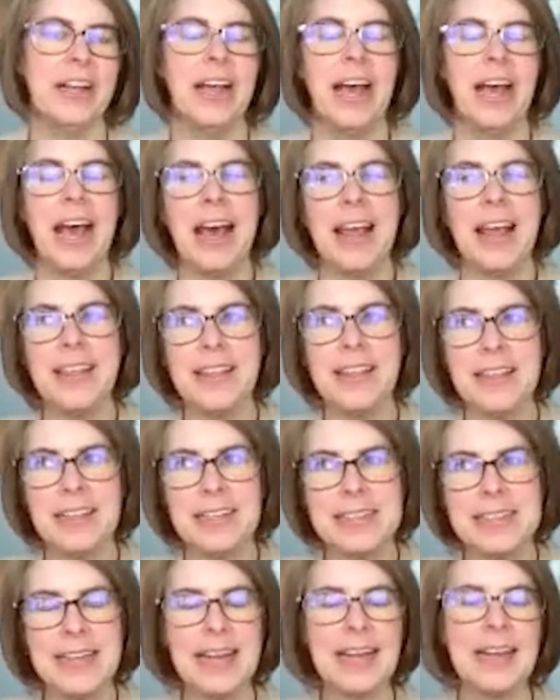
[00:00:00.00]
And then the
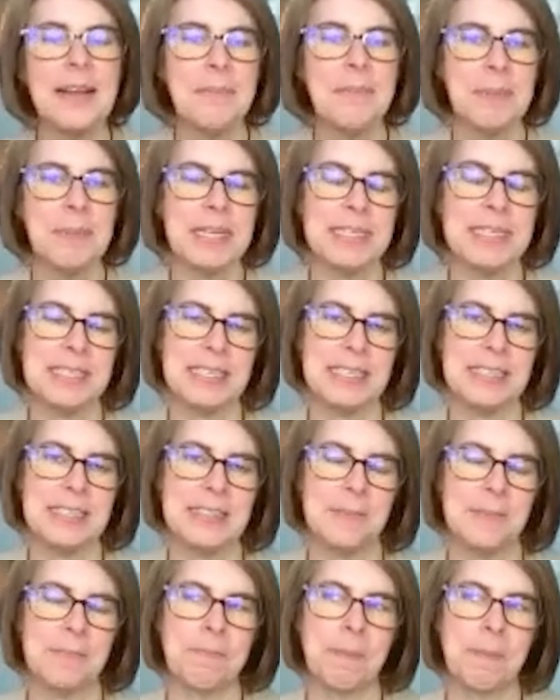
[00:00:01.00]
second piece
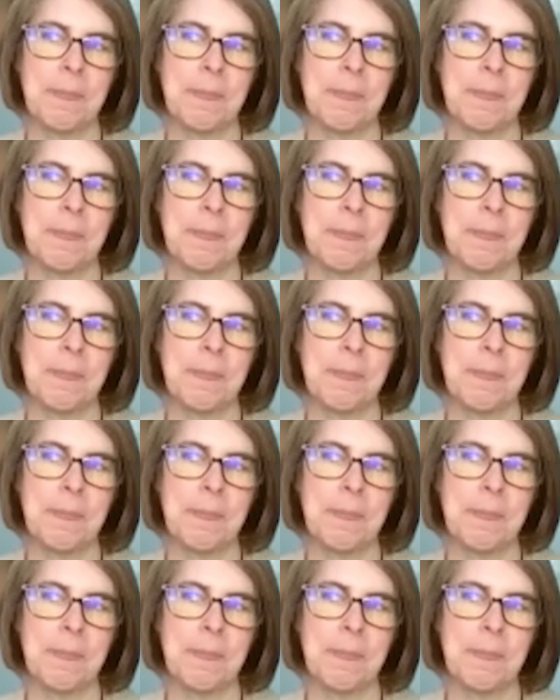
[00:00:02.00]
is